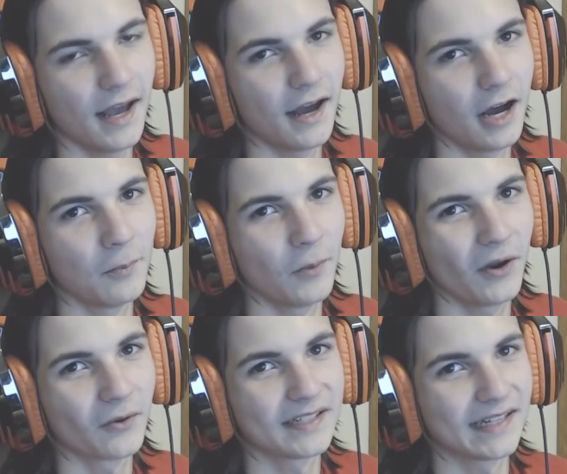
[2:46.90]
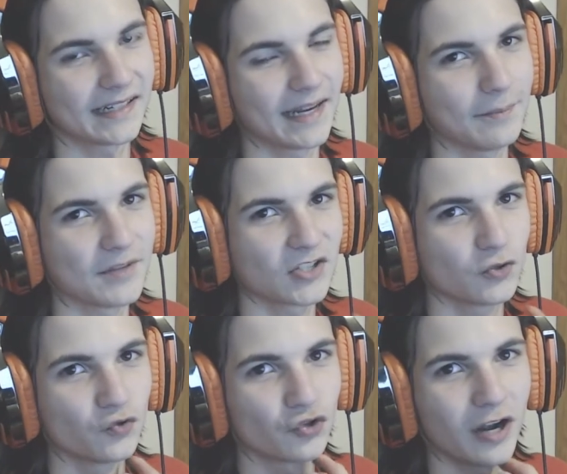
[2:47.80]
We are going to nickname this
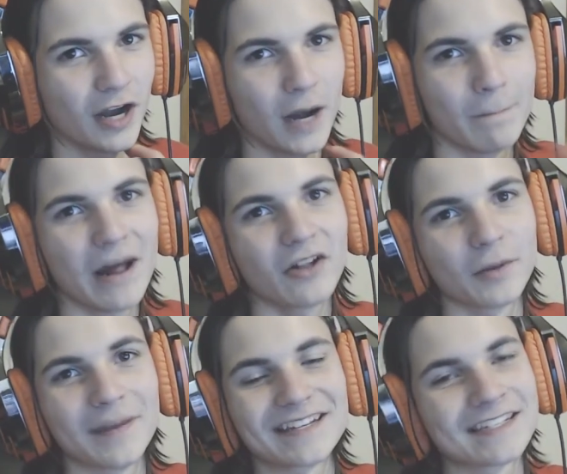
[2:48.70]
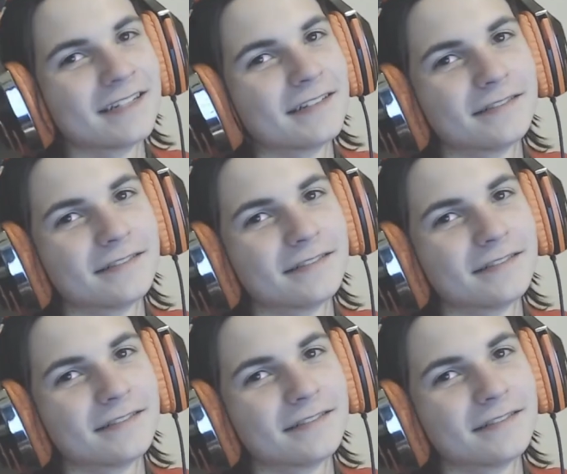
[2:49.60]
Goodra Amalgamate.